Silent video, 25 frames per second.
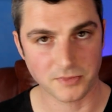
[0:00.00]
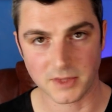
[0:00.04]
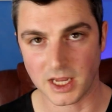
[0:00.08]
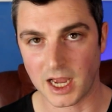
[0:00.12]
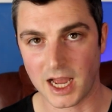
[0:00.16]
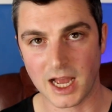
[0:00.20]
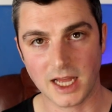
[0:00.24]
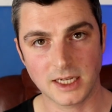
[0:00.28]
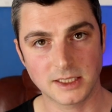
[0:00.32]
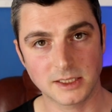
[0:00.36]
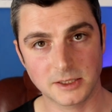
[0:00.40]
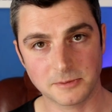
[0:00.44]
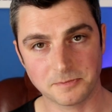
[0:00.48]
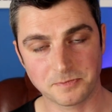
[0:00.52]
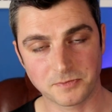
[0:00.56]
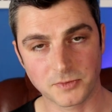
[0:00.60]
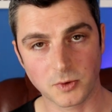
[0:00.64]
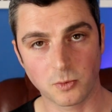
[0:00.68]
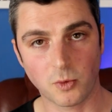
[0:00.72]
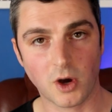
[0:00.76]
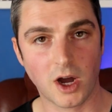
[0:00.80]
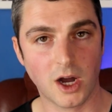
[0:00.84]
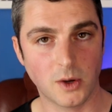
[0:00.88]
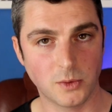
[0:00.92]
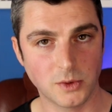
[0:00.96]
And
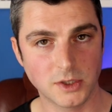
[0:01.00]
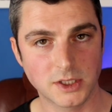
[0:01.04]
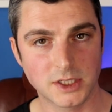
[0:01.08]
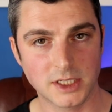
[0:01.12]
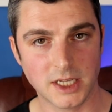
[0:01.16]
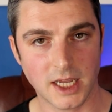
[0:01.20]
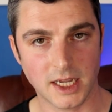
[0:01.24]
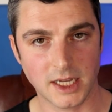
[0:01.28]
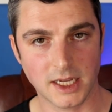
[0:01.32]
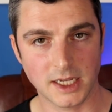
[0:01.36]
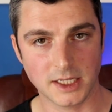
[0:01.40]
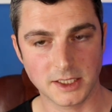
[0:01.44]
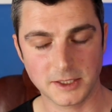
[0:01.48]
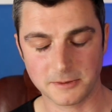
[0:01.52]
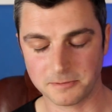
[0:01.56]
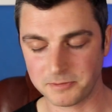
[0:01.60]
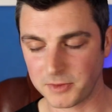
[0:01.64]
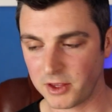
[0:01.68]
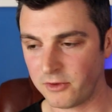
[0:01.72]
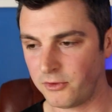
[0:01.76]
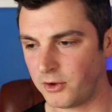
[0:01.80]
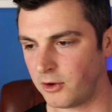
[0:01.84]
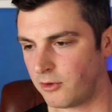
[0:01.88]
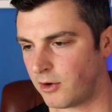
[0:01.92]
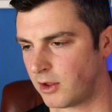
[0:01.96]
what I would say is,
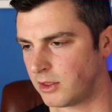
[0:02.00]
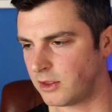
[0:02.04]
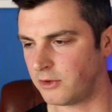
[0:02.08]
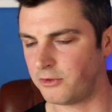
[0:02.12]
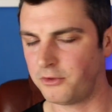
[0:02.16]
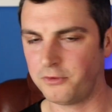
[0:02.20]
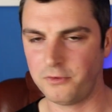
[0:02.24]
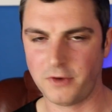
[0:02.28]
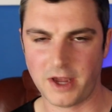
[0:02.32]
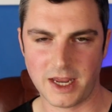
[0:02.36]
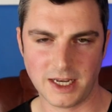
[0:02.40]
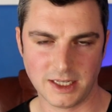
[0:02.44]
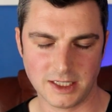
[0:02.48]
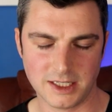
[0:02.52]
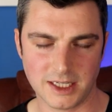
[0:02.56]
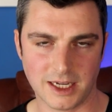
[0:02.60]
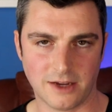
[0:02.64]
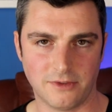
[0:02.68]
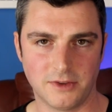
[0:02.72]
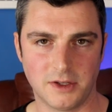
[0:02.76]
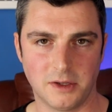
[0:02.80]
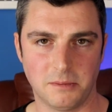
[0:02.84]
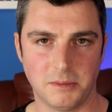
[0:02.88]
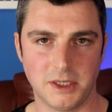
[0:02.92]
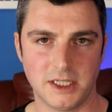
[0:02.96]
if you're on the fence
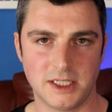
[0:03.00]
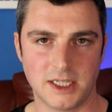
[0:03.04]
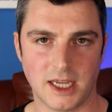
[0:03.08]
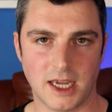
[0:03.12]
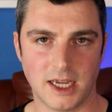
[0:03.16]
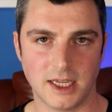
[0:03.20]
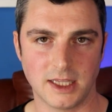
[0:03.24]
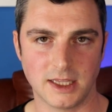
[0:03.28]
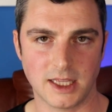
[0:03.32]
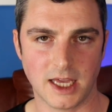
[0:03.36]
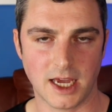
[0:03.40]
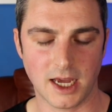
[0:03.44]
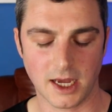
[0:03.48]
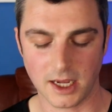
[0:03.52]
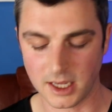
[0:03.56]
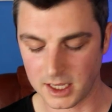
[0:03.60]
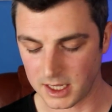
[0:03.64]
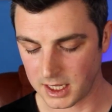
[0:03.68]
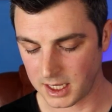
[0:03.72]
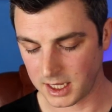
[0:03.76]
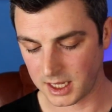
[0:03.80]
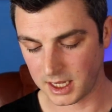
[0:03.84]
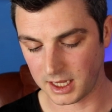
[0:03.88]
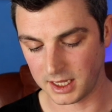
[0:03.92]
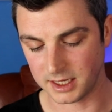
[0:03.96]
after me saying that,
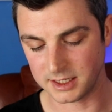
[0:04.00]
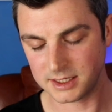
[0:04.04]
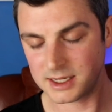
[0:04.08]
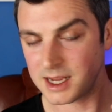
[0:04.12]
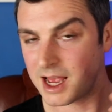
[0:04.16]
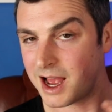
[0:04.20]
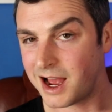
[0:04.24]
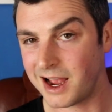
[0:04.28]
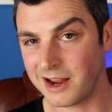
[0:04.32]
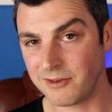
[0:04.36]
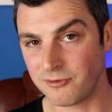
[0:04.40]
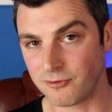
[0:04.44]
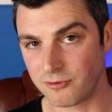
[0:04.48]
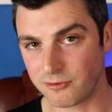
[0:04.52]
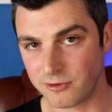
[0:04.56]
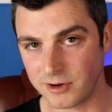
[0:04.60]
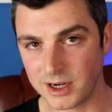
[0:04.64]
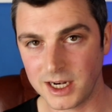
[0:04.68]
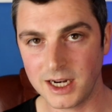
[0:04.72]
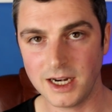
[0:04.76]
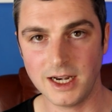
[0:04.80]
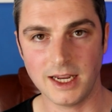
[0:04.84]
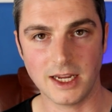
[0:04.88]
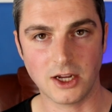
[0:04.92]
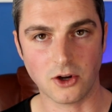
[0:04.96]
is I've
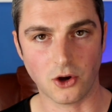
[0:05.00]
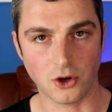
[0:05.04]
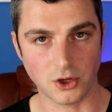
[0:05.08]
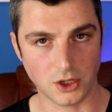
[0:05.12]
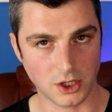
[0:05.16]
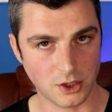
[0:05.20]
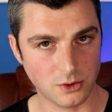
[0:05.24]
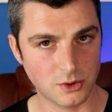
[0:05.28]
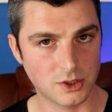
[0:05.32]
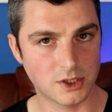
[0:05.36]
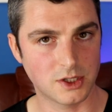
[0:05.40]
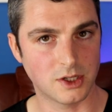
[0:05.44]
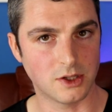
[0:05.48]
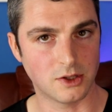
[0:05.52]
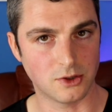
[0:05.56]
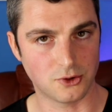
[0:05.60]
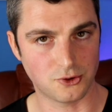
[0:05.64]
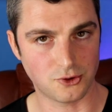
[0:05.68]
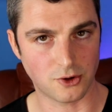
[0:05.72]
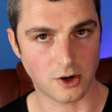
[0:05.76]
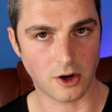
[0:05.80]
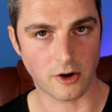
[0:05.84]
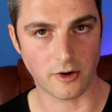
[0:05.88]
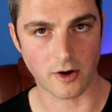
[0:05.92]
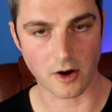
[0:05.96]
really got used to the
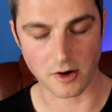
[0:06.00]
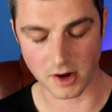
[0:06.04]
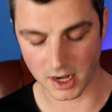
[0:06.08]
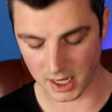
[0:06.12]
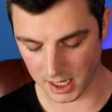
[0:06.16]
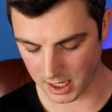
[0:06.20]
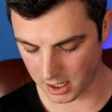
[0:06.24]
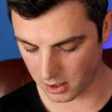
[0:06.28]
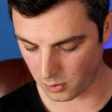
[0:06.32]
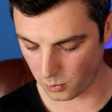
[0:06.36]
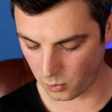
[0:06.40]
draw on here.